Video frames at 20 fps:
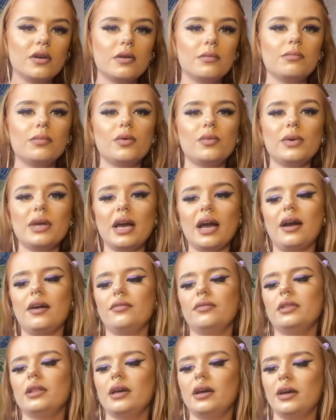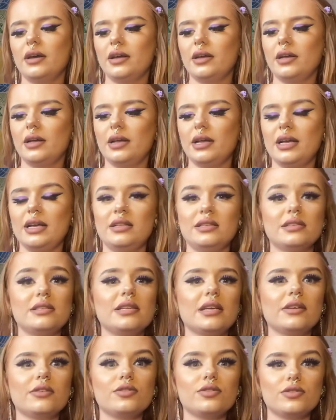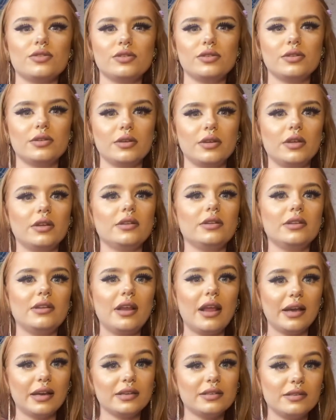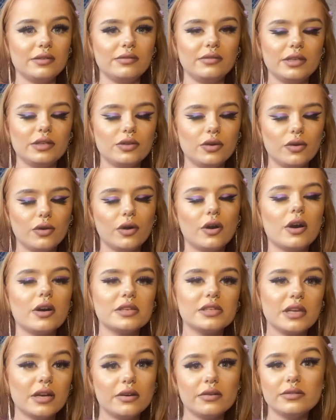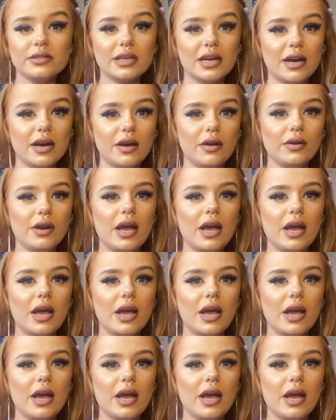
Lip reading: but we have that instinct just to negatively talk ourselves down,